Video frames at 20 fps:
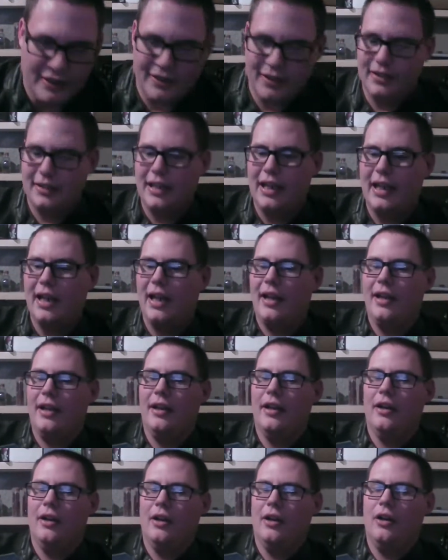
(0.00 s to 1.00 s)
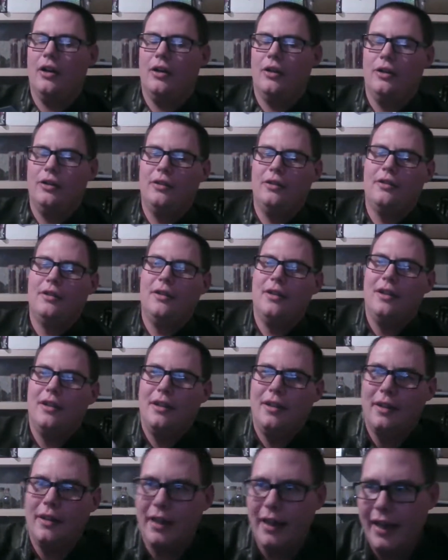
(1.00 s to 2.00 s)
this guy here? Oh,
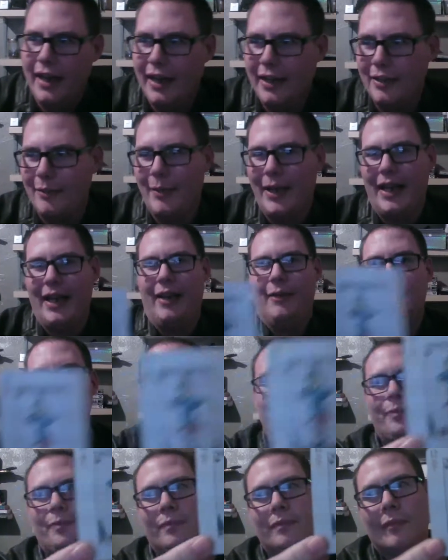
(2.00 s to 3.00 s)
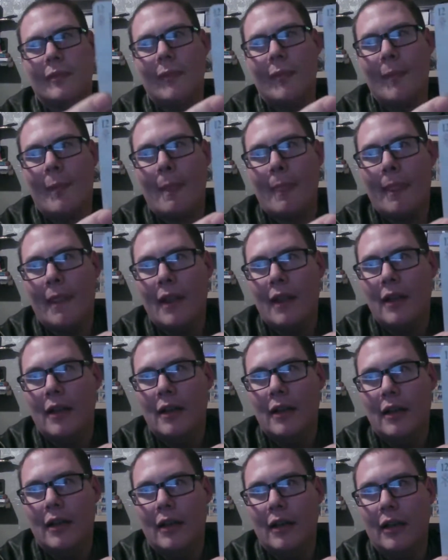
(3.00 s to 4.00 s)
the Hanged Man.
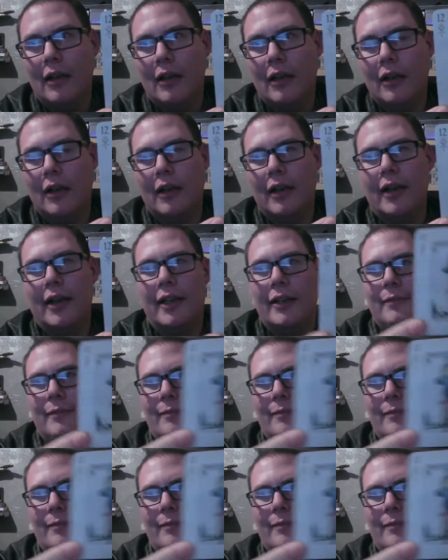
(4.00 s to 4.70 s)
All right.